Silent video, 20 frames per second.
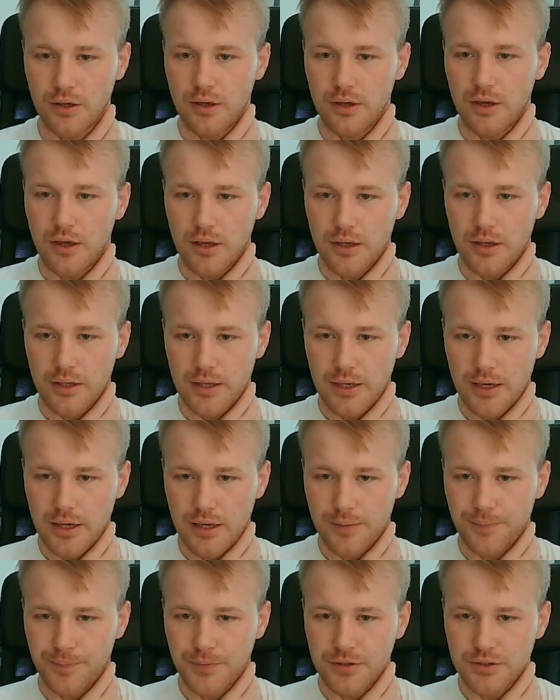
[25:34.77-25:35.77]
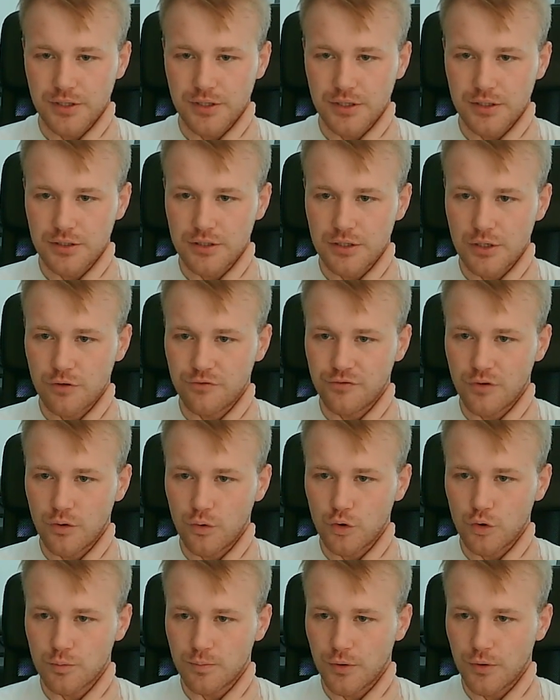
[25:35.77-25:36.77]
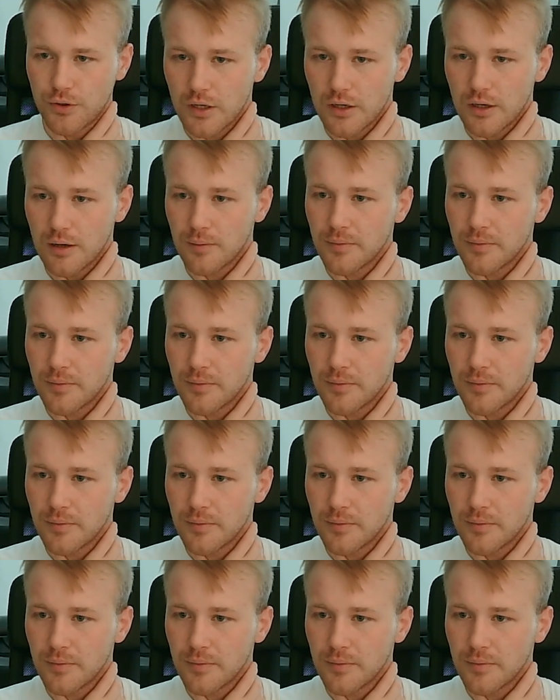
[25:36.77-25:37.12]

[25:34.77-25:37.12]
yeah, this is no focus point.